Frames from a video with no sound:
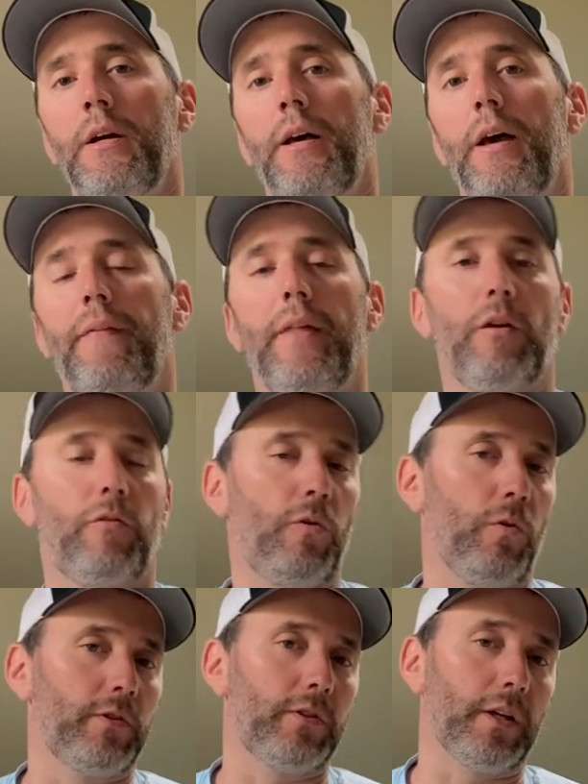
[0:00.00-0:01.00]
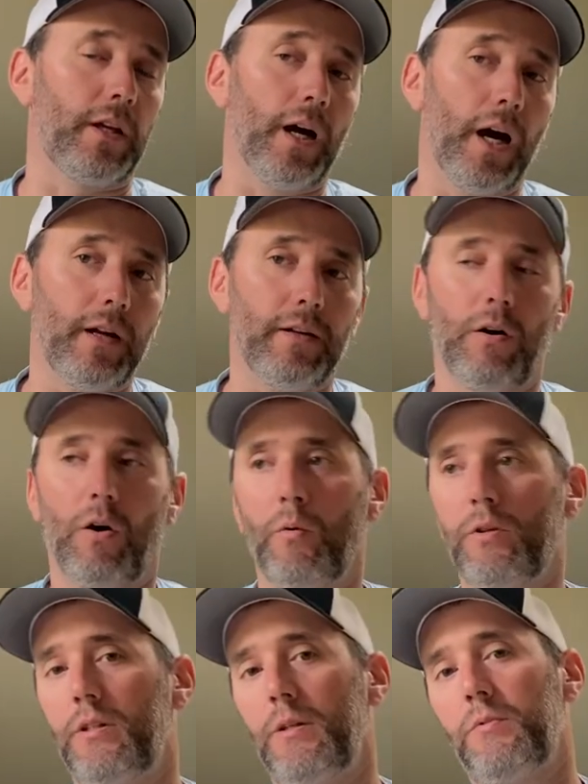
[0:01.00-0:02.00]
And then, of course, the gut
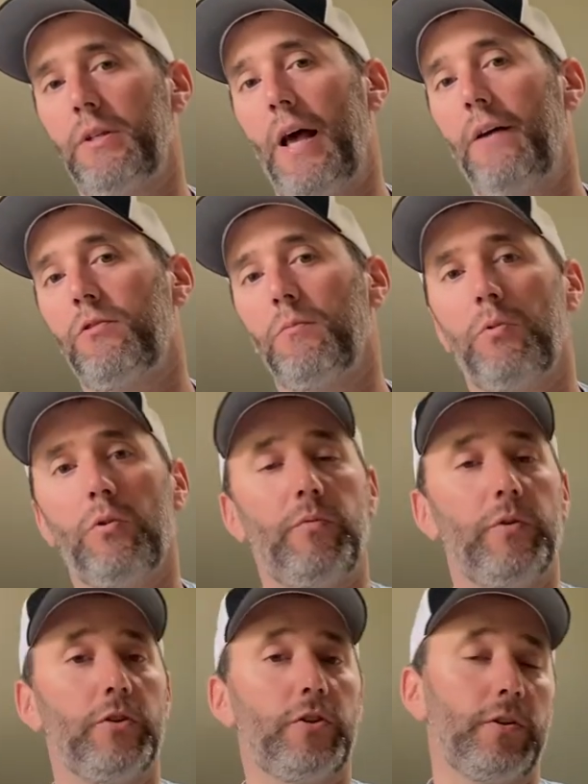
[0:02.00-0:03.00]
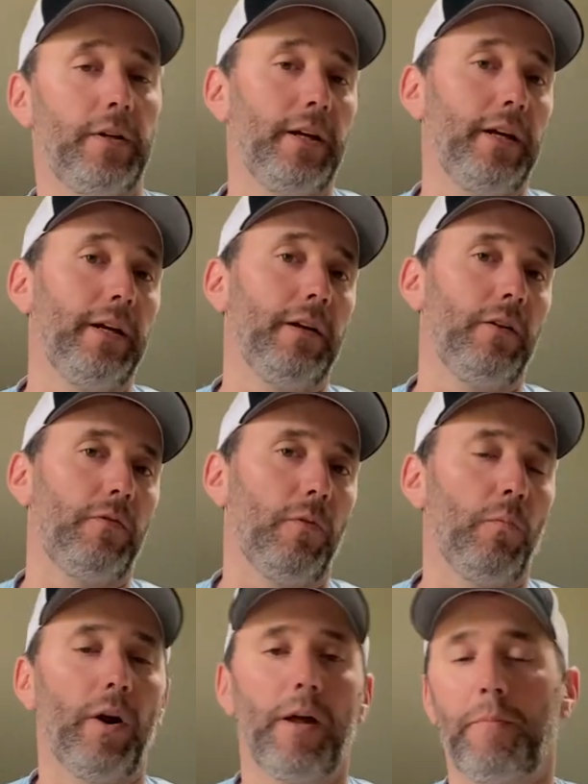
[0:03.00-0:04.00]
always seems to have some bluefish. And
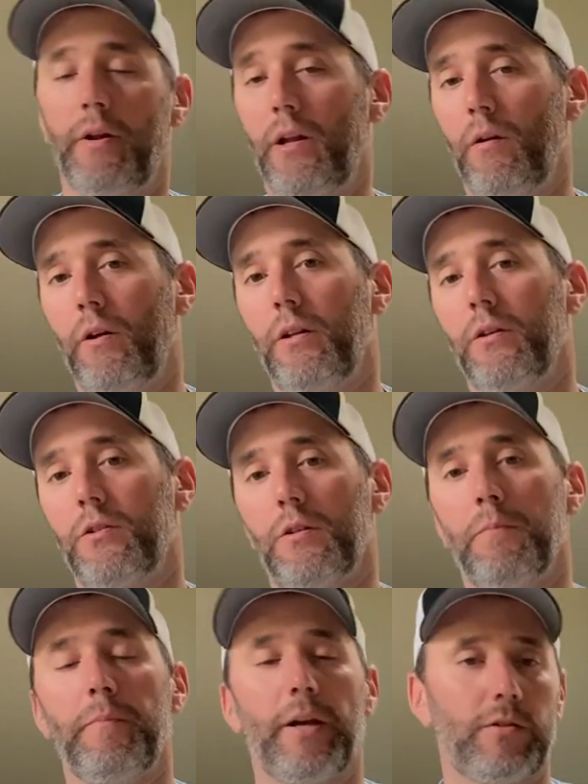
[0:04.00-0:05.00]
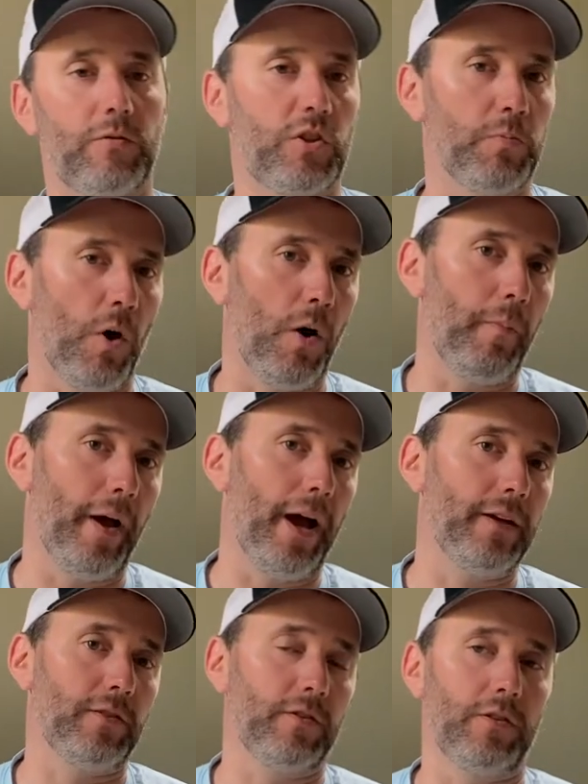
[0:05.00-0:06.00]
from what I've been hearing, there's a mix of small
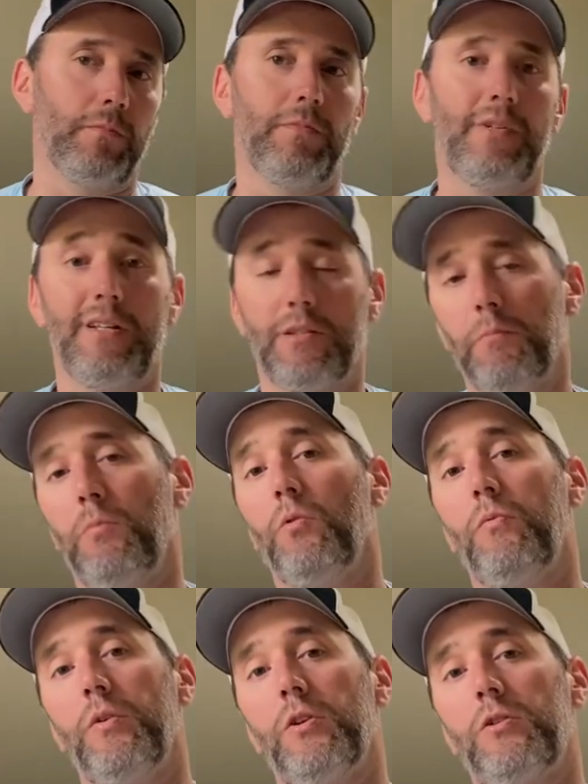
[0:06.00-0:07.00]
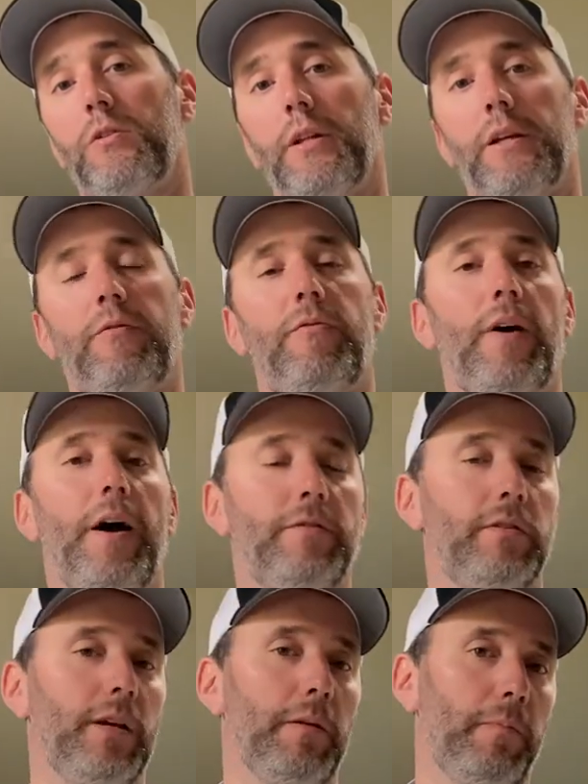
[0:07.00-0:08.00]
bass and some decent bluefish, like 5
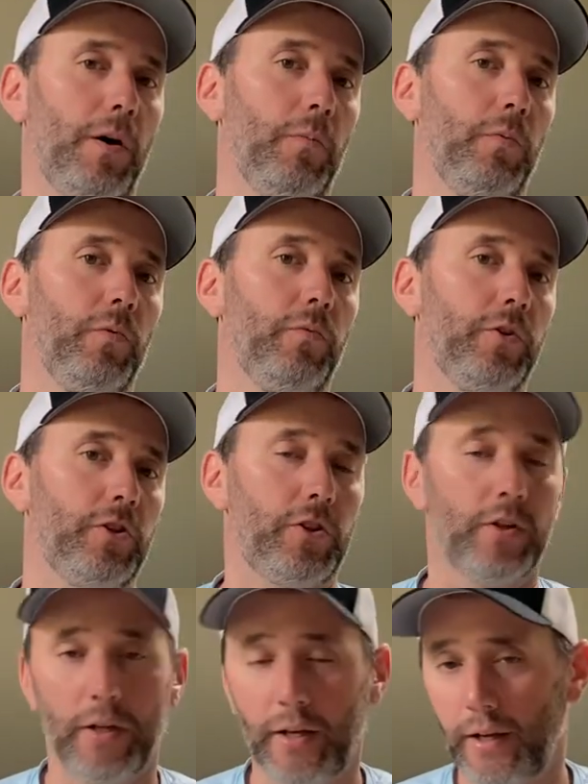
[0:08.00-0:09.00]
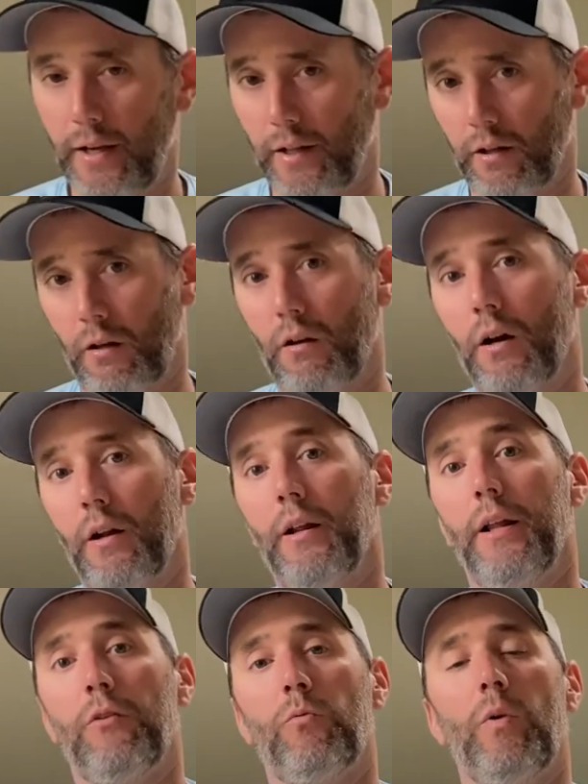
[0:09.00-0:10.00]
to 10 pound bluefish in the gut
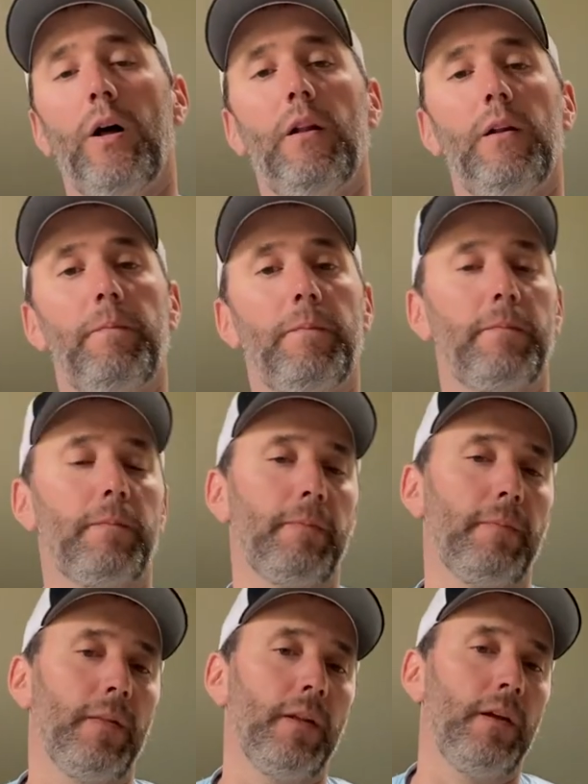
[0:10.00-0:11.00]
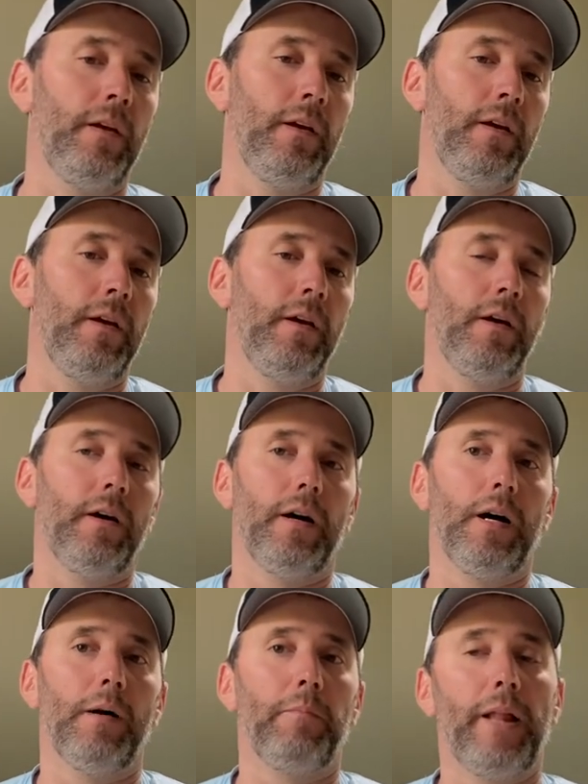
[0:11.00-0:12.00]
as well.
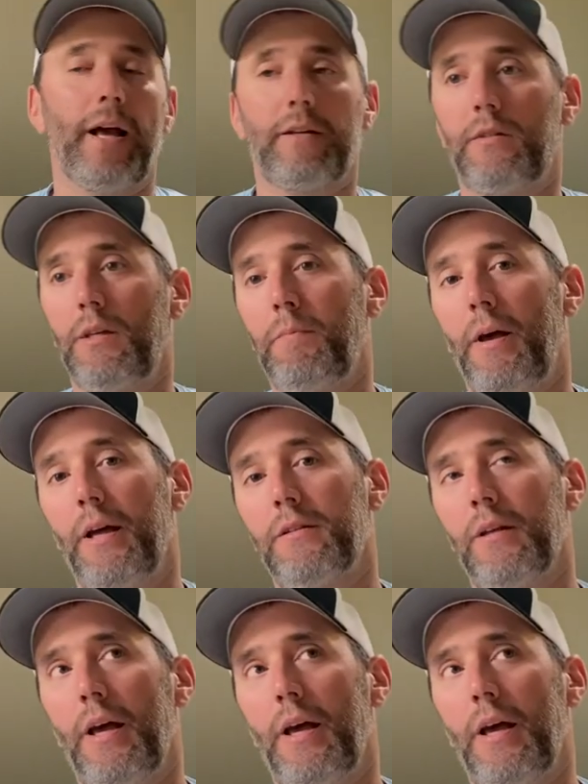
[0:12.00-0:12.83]
Black sea bass